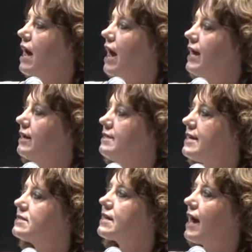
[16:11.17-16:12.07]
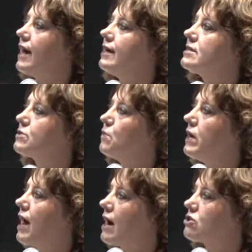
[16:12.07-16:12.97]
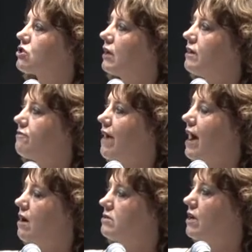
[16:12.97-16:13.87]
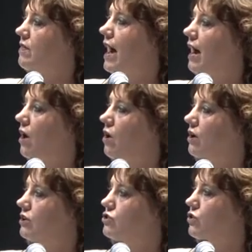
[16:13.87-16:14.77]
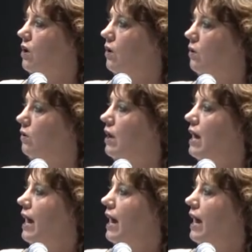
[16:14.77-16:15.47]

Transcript: And in this case, we actually found that our control,